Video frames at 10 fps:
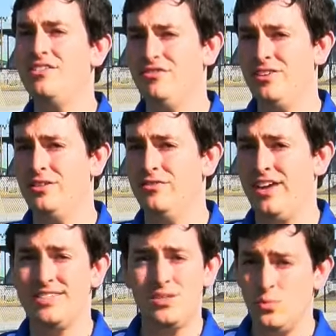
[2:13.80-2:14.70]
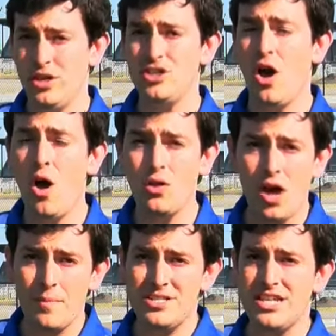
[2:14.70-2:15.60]
and field events in which all
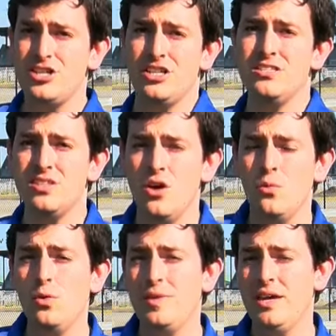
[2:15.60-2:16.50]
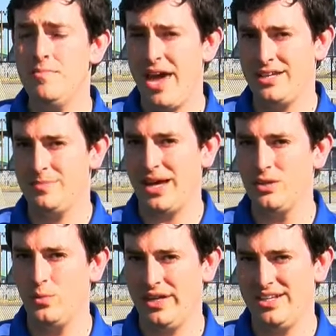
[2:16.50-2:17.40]
competitions will be impacted by
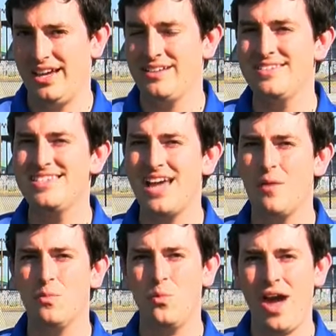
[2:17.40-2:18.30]
the wind in some